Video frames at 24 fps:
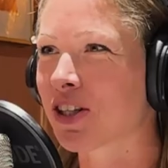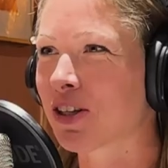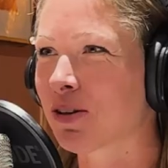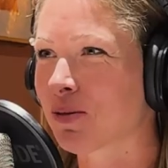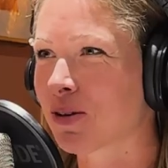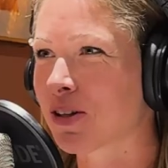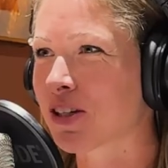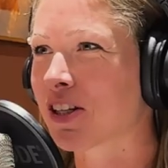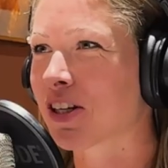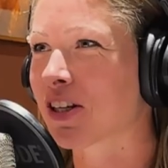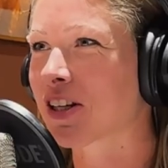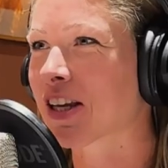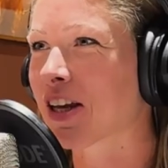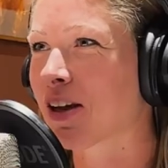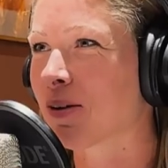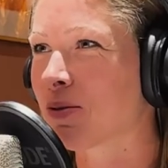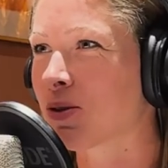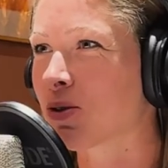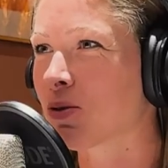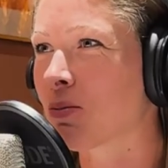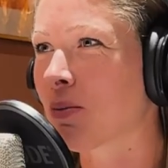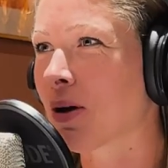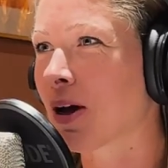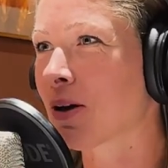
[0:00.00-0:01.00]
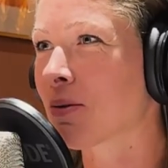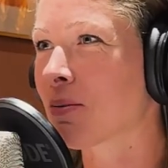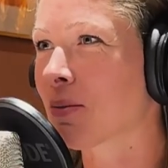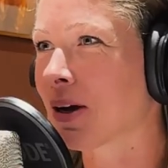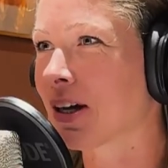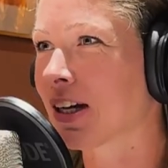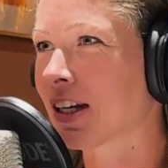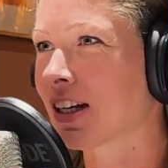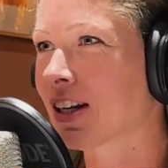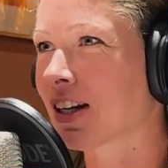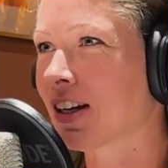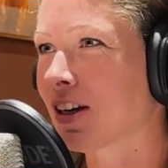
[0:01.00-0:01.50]
image that came to my
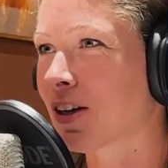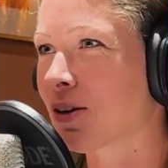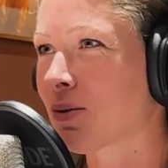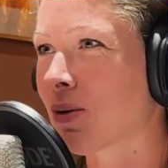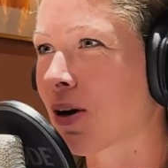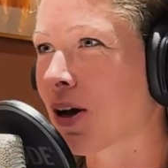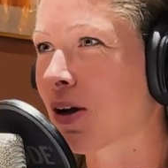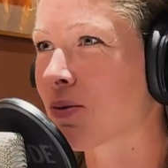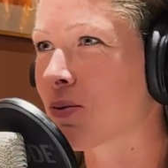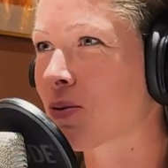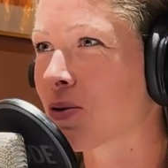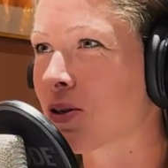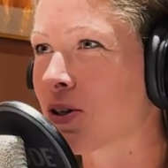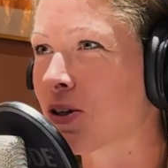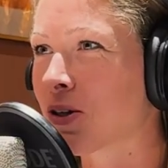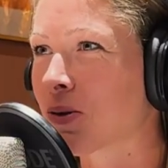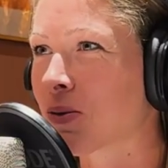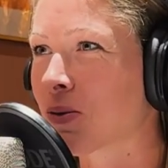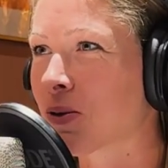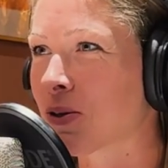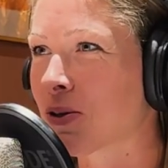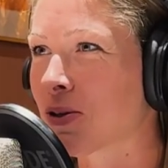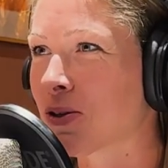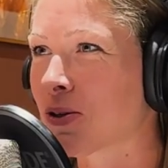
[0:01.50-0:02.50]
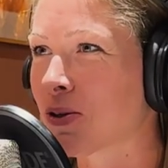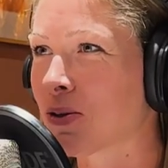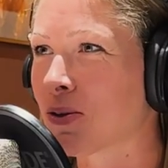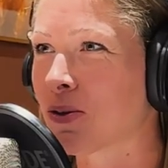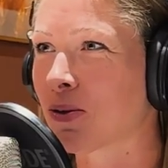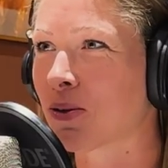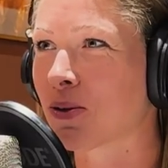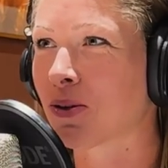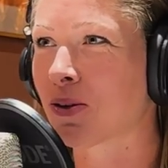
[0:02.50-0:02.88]
mind. Like, why would you want to do